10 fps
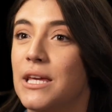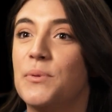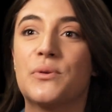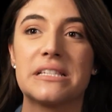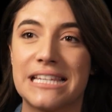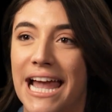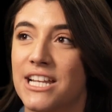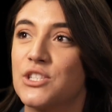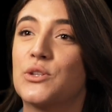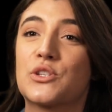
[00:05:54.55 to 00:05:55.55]
keep you
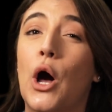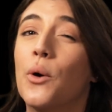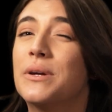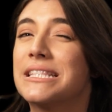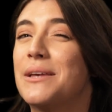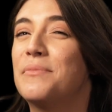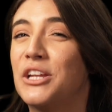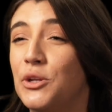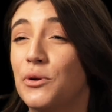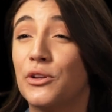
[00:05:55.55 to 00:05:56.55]
excited, so there's always
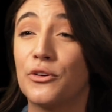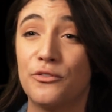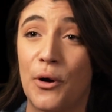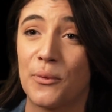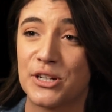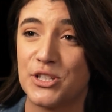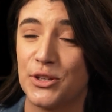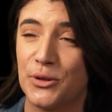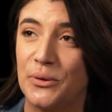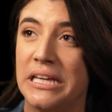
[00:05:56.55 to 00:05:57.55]
something new to look forward
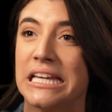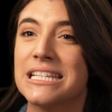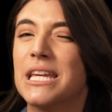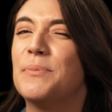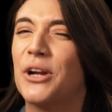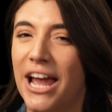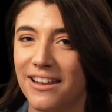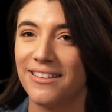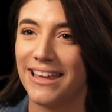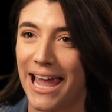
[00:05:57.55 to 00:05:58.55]
to keep your head
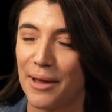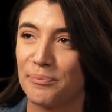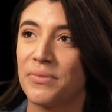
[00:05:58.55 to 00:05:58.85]
in the game.